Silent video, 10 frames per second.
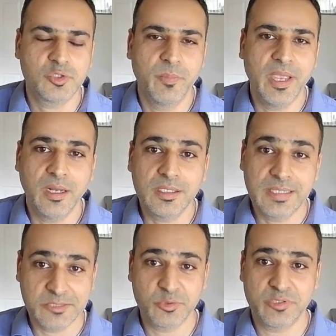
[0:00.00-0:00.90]
So my
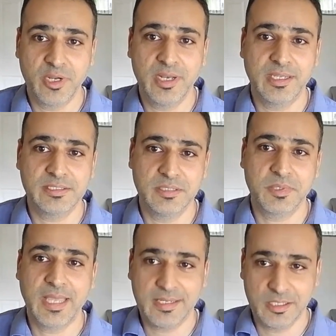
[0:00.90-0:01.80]
undergraduate training is in
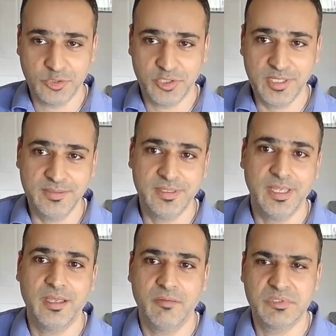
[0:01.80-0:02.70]
mechanical engineering,
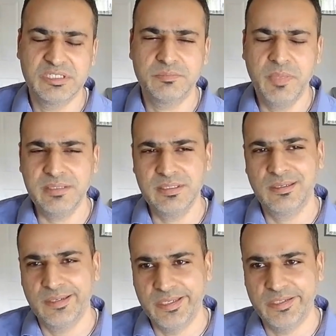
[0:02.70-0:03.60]
which is
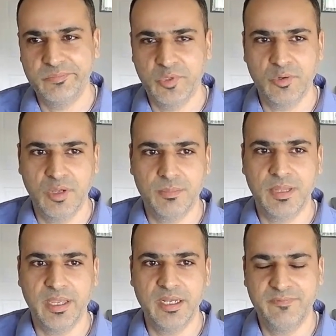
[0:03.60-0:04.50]
basically,
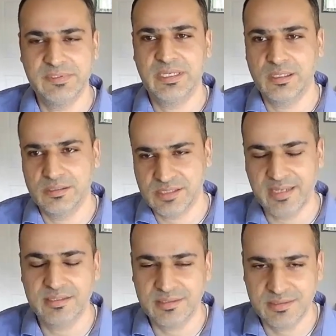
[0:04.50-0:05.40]
applied physical
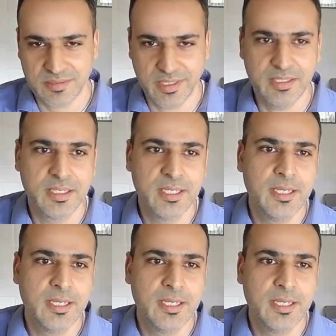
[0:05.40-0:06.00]
sciences, right?